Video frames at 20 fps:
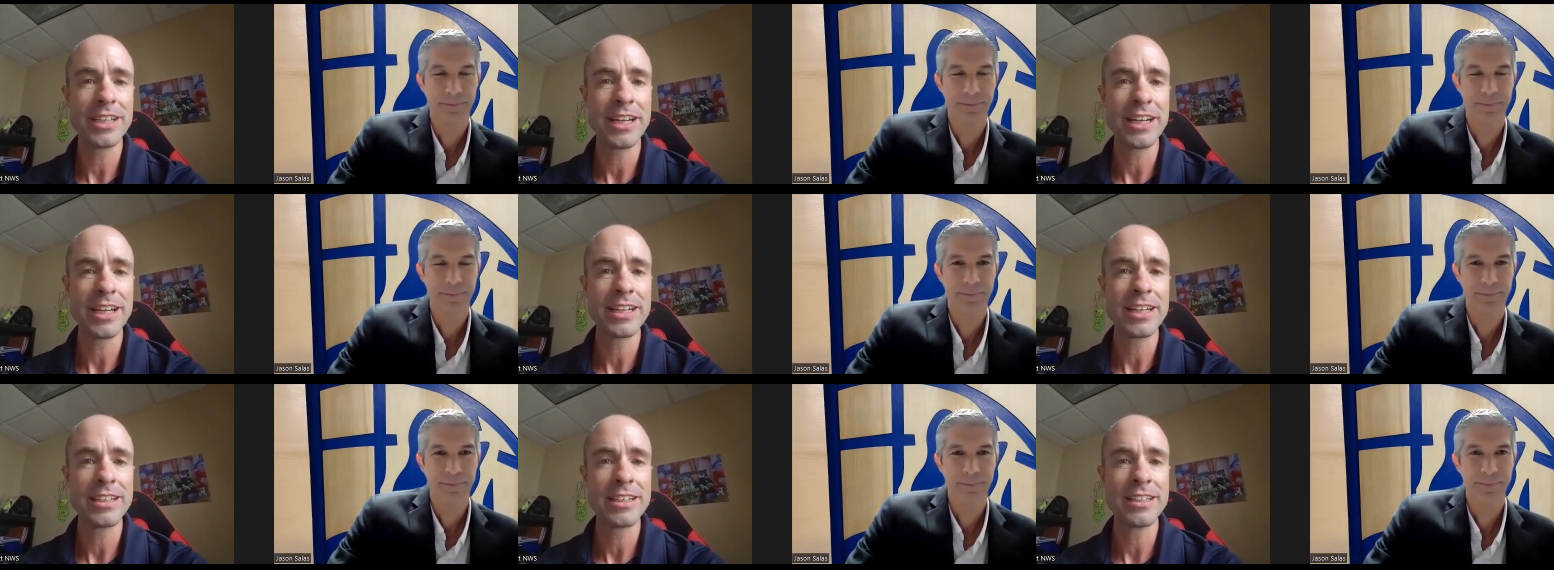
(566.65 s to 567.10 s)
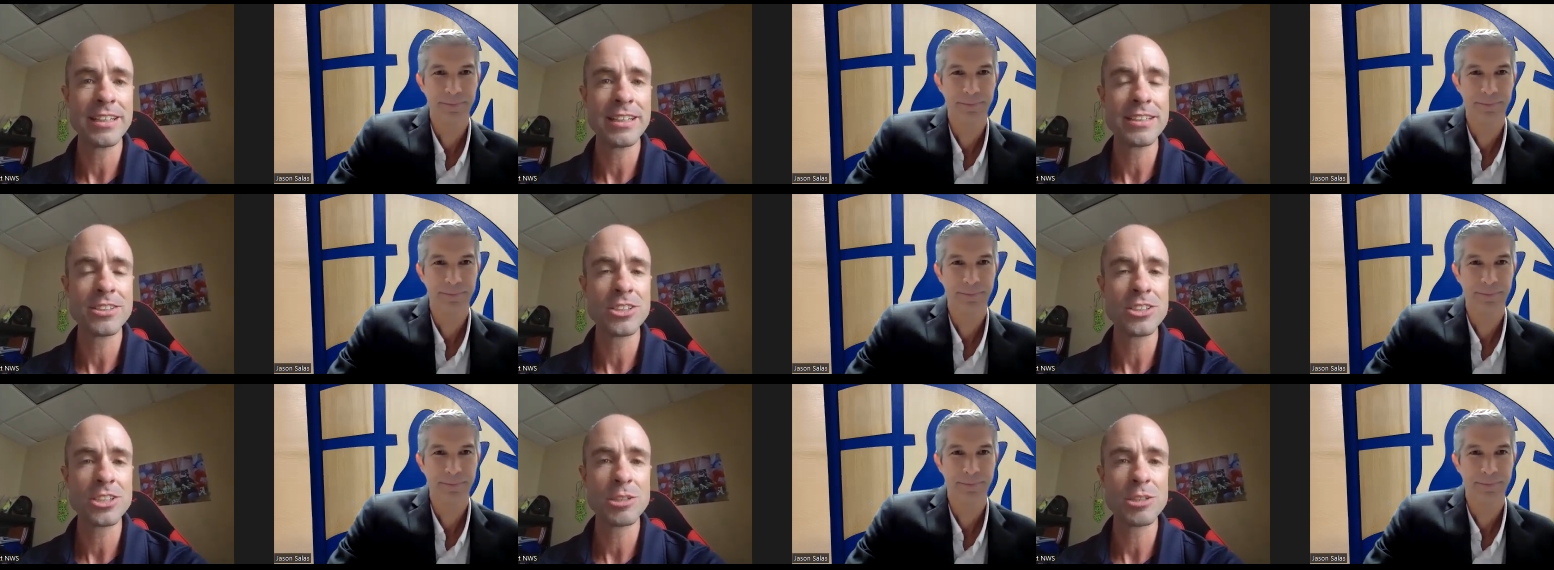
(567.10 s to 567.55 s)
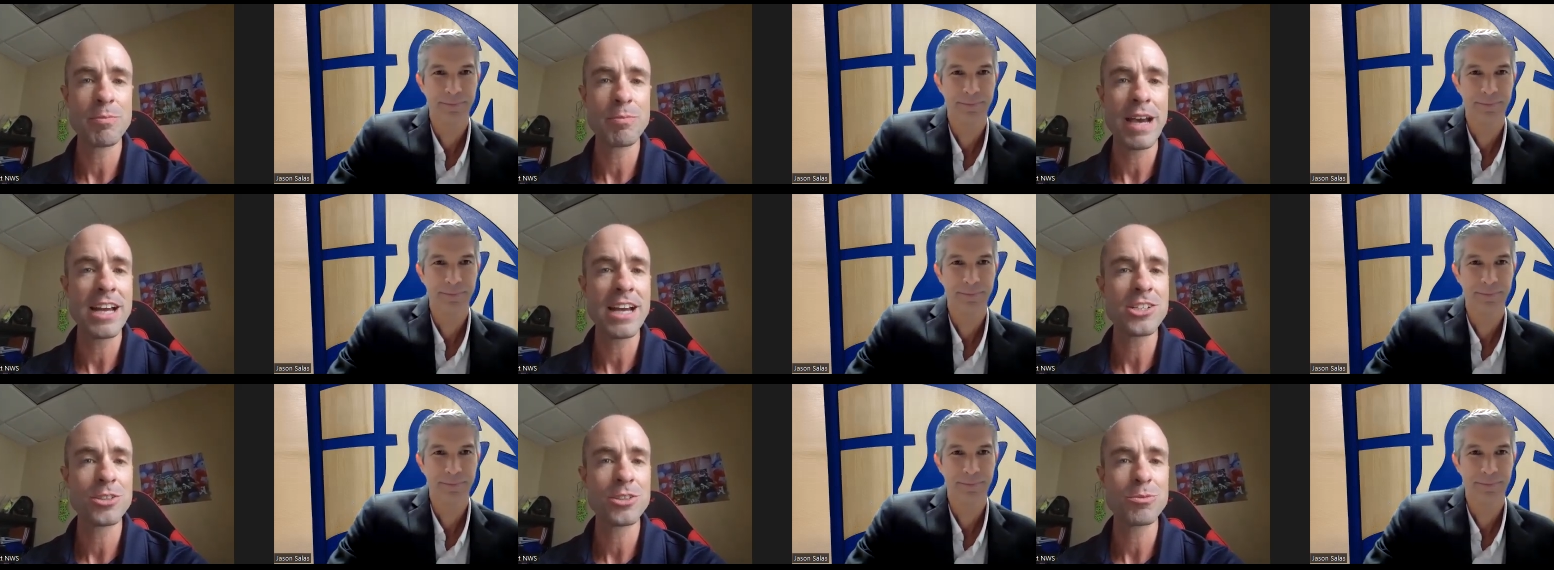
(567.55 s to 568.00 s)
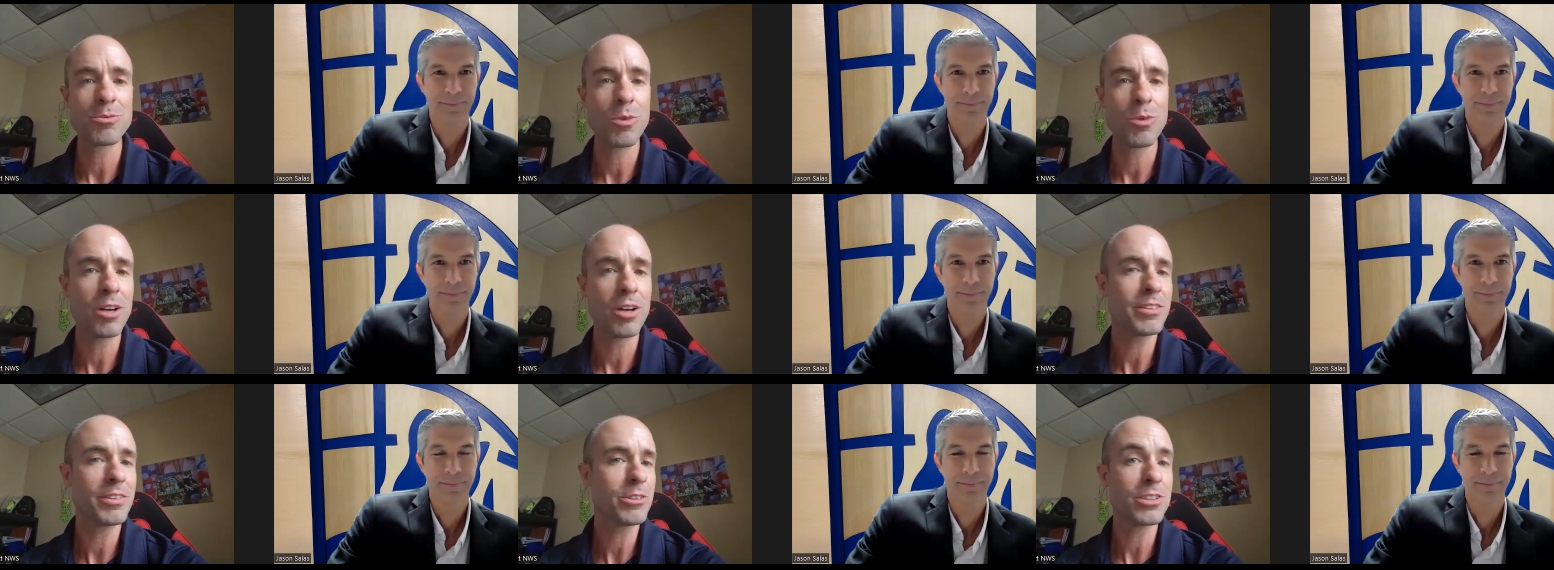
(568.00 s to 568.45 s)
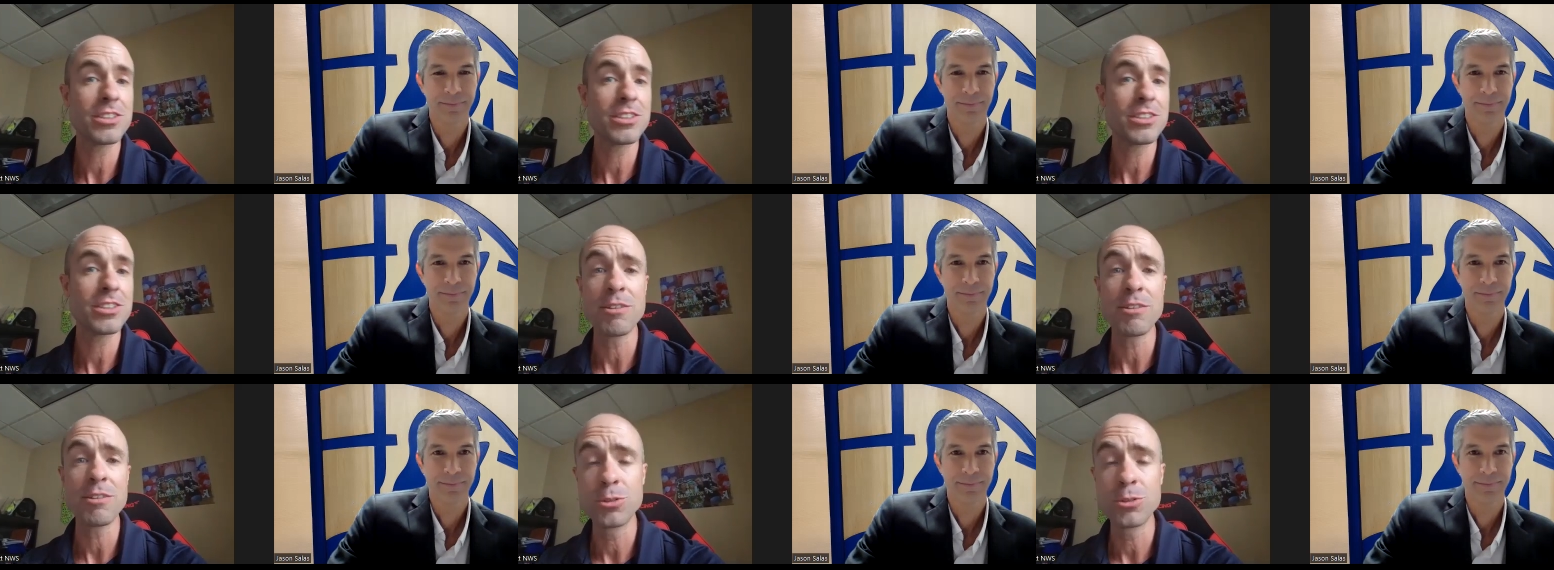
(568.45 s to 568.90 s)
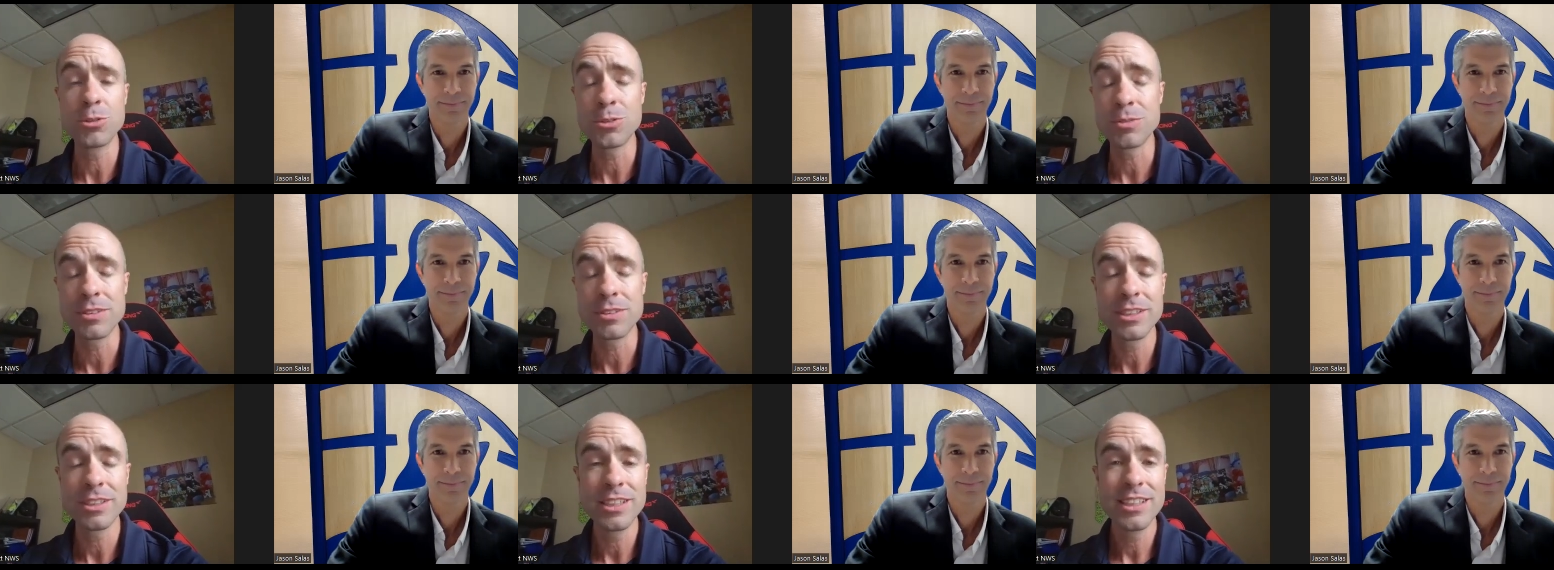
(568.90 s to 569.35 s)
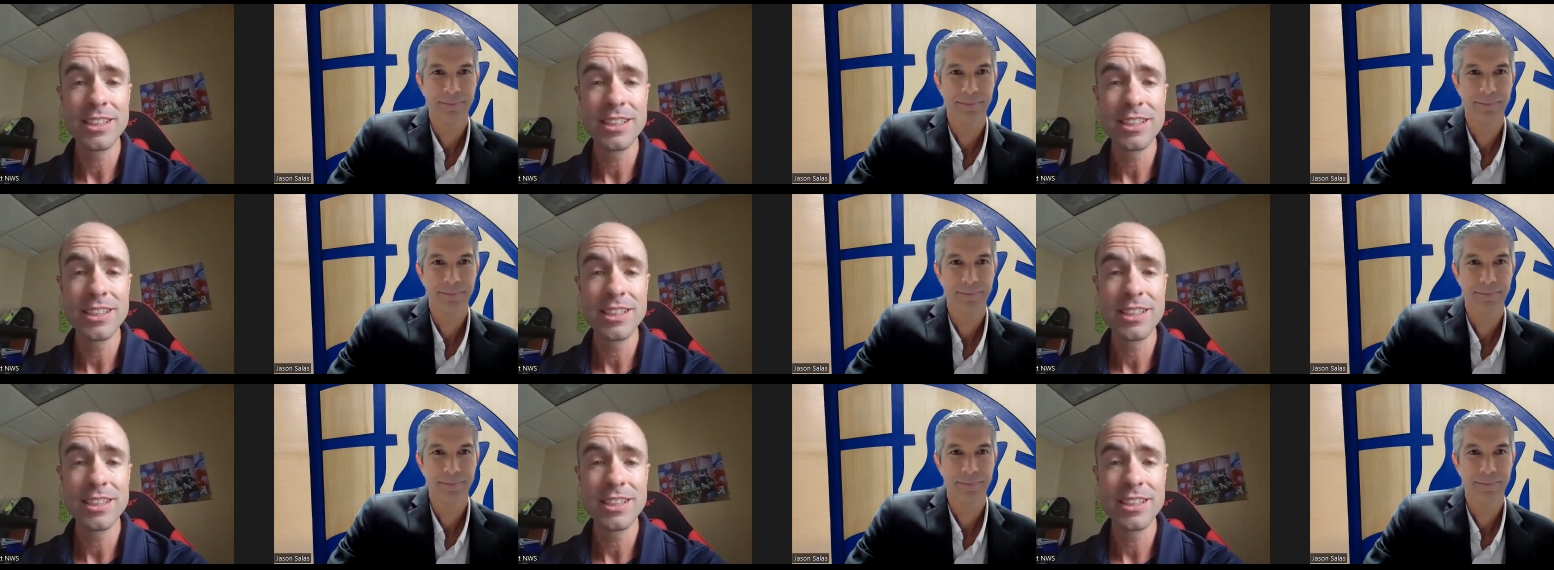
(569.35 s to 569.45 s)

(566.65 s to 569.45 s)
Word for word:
Speaker 1: And and just imagine what if there's a typhoon?